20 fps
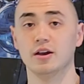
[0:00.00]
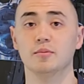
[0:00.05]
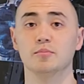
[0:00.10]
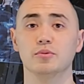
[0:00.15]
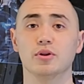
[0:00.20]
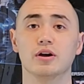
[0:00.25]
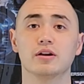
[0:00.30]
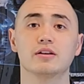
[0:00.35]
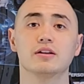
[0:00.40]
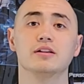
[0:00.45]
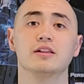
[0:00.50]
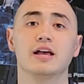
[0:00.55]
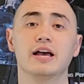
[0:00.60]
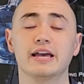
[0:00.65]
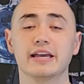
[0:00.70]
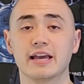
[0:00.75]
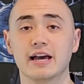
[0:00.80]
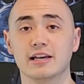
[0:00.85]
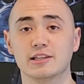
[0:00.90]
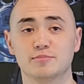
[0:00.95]
Not gonna
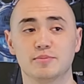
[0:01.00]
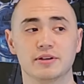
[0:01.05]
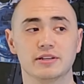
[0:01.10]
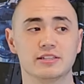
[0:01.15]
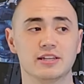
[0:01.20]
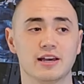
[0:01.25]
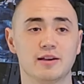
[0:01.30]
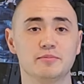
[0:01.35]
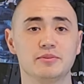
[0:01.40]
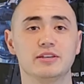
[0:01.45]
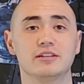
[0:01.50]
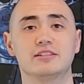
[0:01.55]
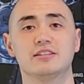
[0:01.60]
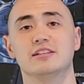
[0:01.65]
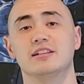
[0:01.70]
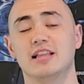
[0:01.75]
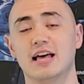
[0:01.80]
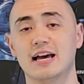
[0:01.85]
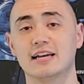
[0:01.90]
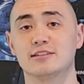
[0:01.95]
lie, guys. By the time you get to
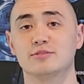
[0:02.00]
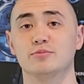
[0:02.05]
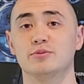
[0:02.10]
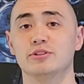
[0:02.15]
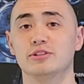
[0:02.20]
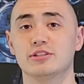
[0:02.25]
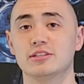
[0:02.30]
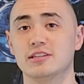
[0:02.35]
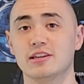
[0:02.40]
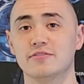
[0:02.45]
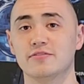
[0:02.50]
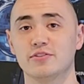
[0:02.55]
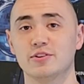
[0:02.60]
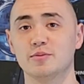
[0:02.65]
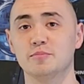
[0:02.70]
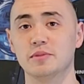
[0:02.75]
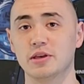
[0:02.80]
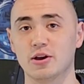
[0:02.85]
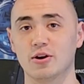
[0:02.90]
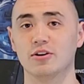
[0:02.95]
the last one, sniffing
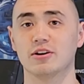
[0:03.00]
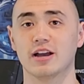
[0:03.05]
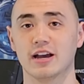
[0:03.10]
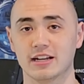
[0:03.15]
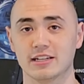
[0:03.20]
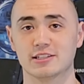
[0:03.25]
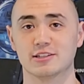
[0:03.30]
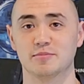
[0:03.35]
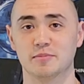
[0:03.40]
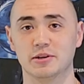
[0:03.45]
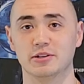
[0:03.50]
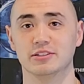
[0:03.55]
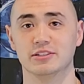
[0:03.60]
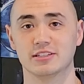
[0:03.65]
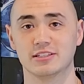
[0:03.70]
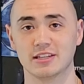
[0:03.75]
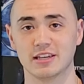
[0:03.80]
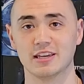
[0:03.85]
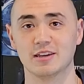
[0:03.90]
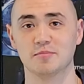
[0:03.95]
them, they all kind of smell the
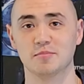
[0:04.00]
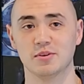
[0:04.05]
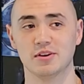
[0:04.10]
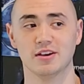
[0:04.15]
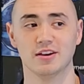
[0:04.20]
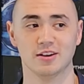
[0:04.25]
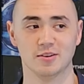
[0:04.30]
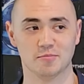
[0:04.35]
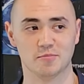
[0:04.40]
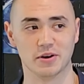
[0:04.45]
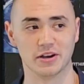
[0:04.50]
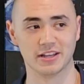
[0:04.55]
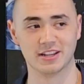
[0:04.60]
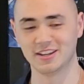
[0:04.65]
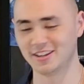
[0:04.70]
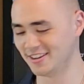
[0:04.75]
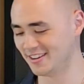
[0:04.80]
same. But